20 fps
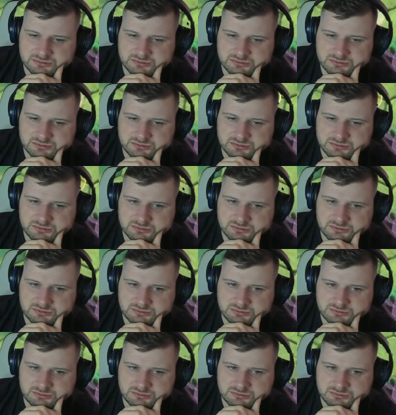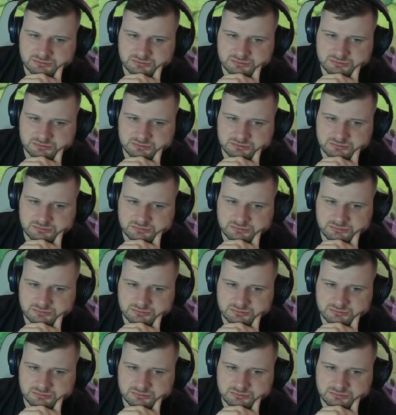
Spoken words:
Nobody speaks.